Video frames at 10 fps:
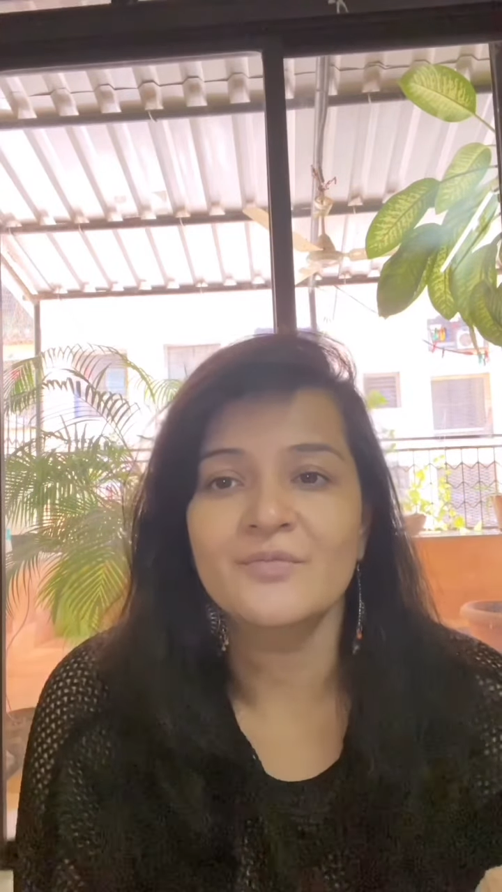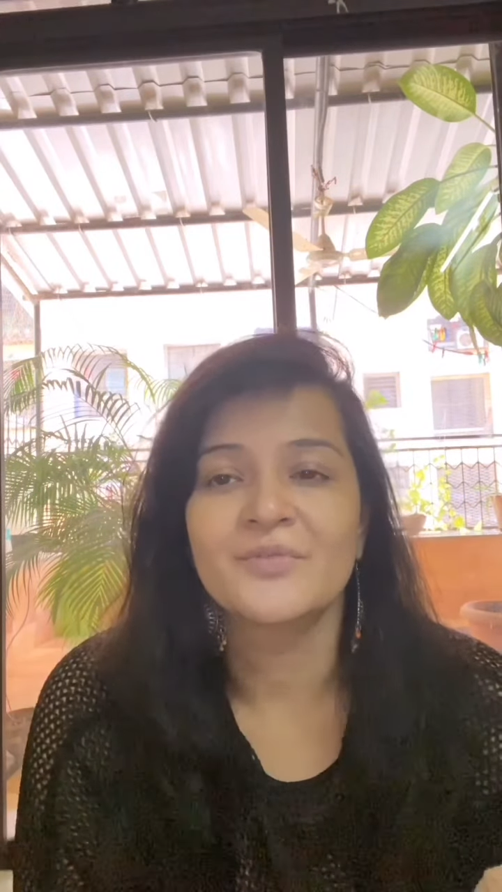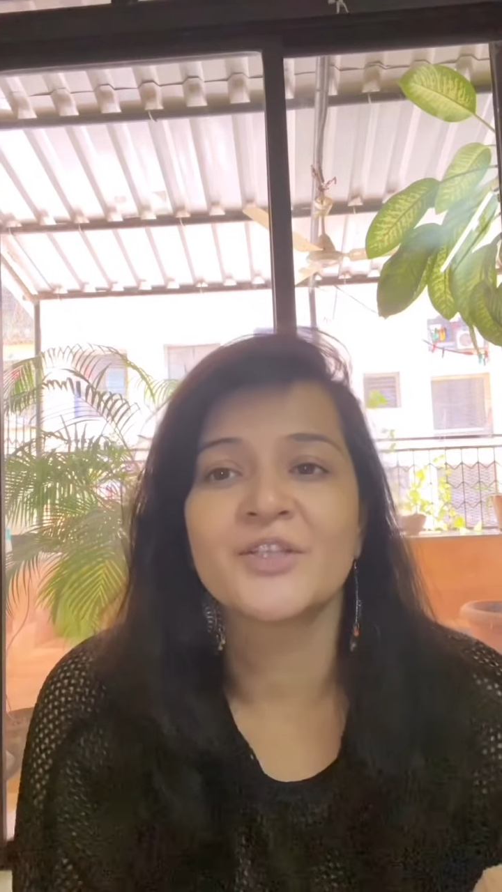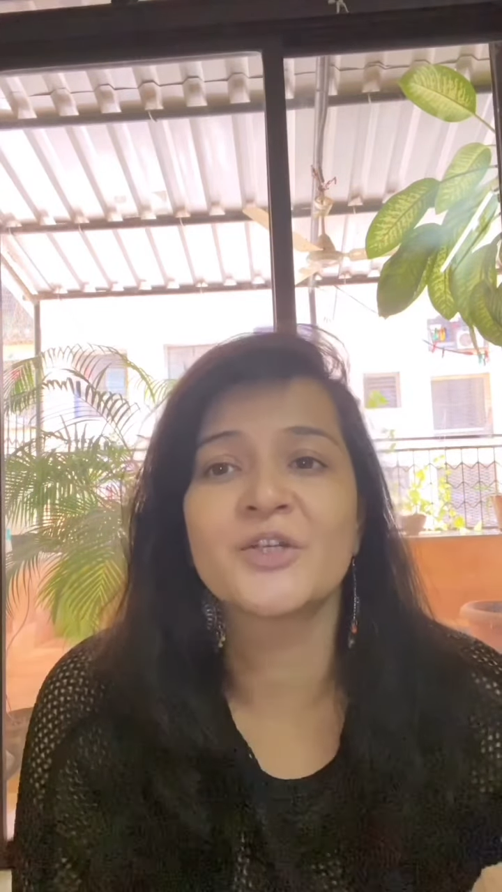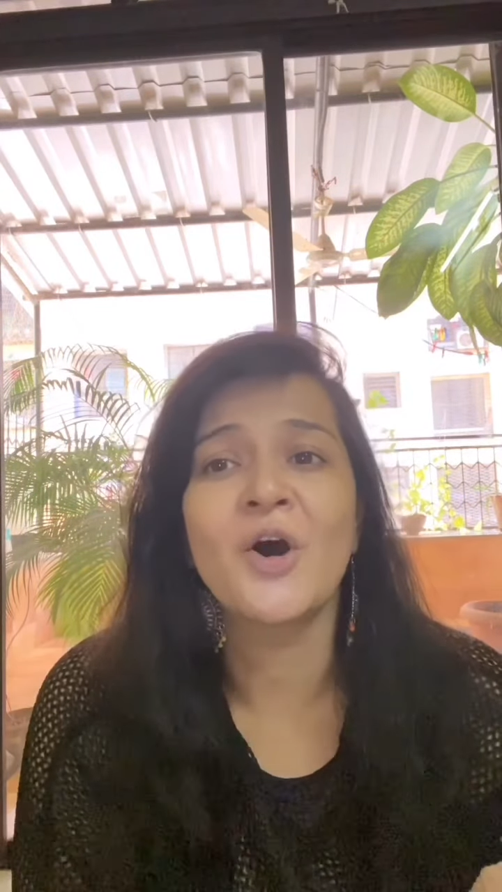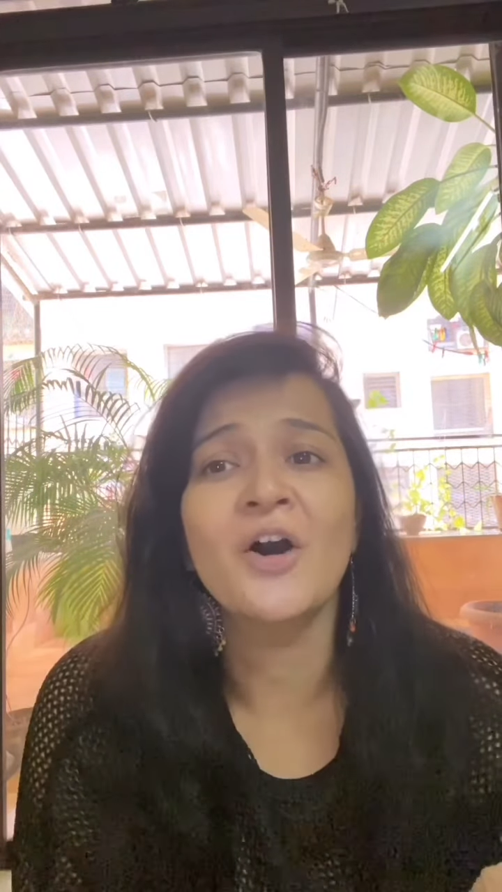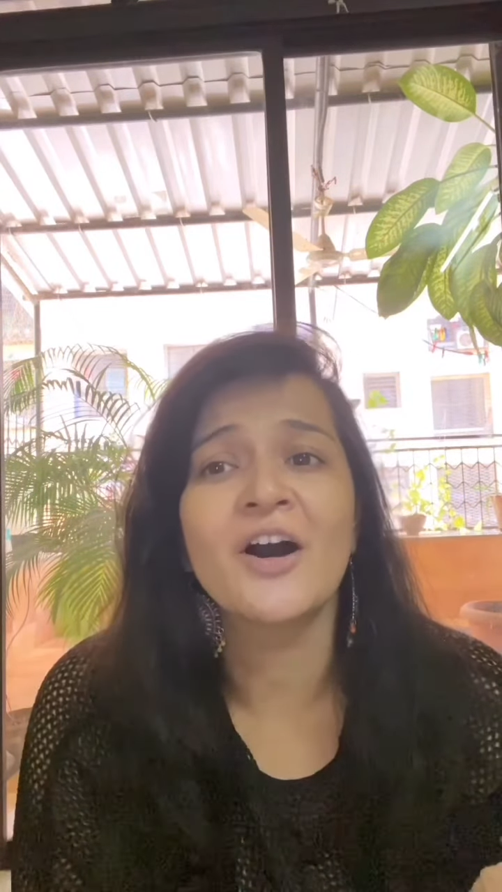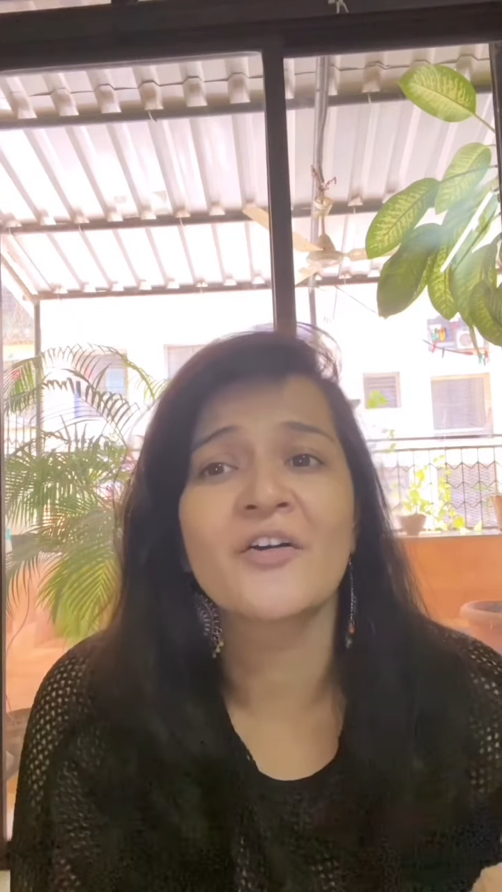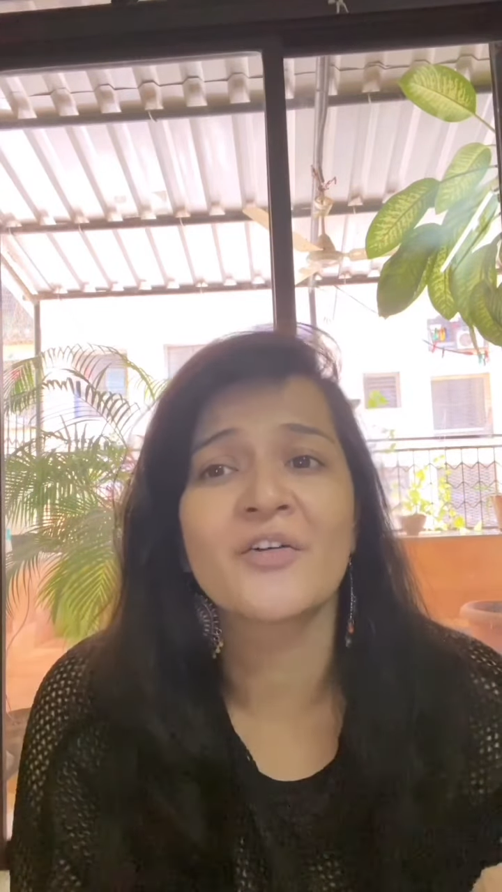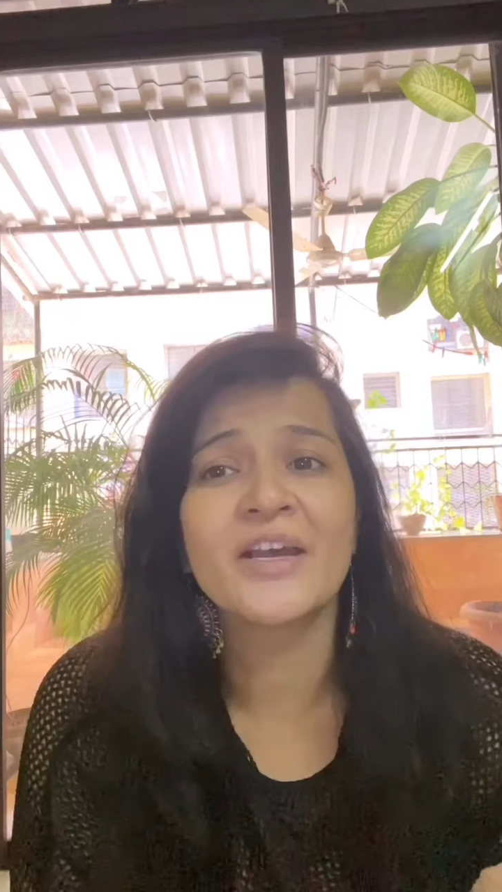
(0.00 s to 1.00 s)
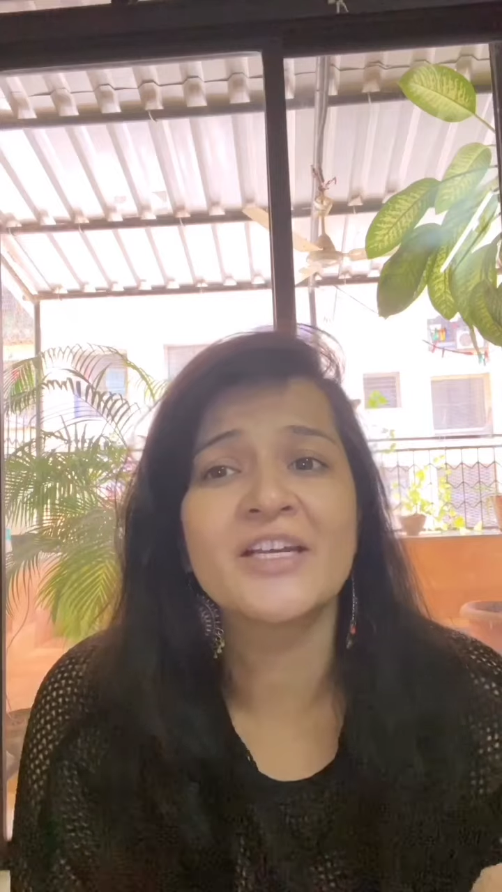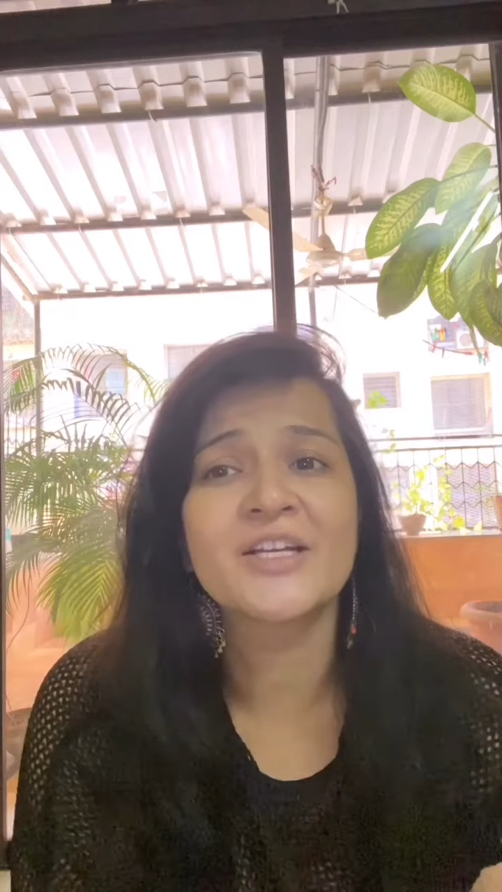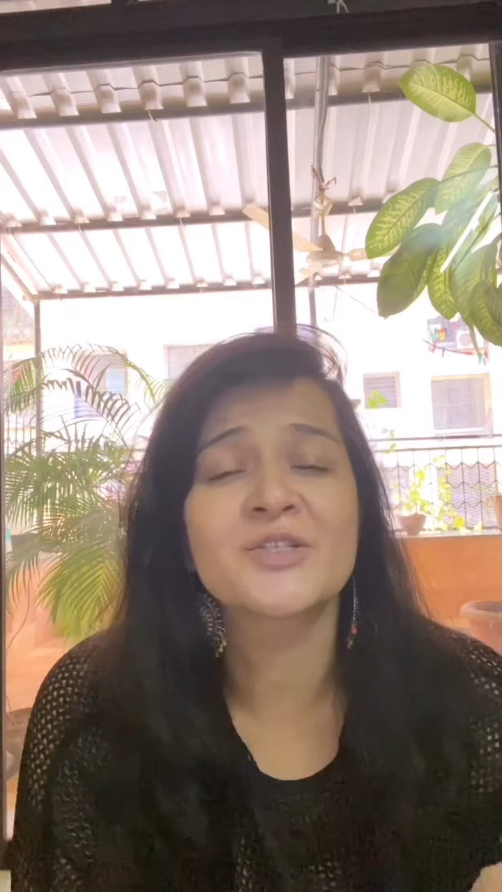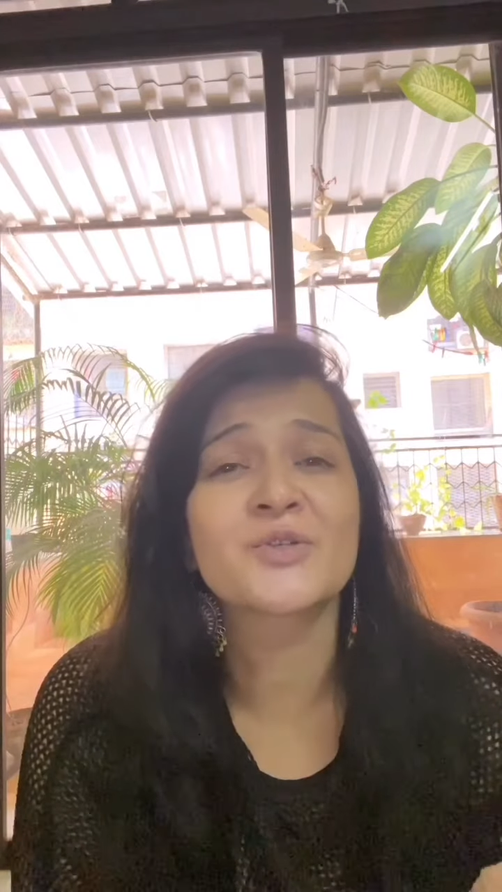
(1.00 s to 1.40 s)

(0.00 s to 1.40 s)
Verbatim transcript: The dog agreed and